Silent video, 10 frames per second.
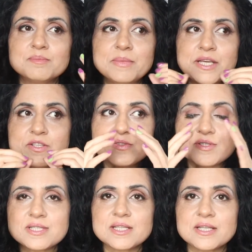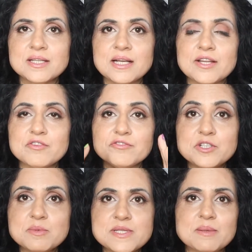makes your skin, kind of
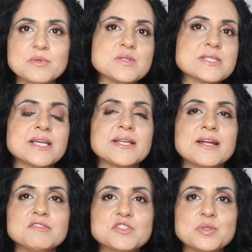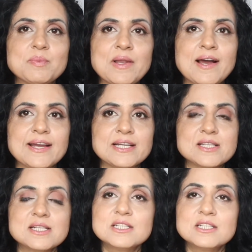firms up your skin after you apply it.